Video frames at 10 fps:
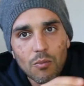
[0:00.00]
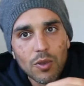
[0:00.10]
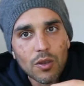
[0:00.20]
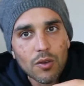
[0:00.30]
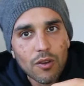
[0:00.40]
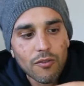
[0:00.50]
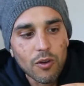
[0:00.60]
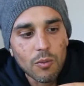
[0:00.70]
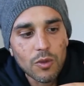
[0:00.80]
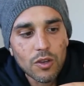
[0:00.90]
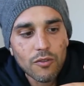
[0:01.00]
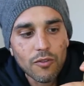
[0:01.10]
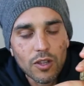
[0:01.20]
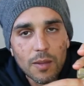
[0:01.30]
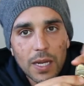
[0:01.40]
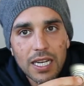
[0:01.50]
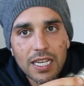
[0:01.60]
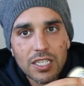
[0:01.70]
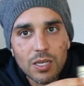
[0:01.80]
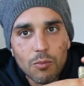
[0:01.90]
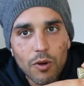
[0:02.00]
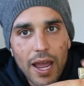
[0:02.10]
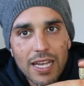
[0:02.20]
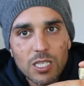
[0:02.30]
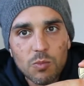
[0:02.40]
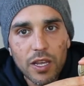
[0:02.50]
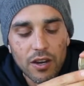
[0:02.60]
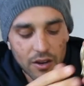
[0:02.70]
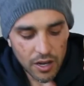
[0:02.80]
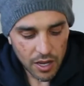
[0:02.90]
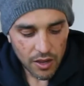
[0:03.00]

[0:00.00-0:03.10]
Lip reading: beautiful, beautiful limited edition brass spinner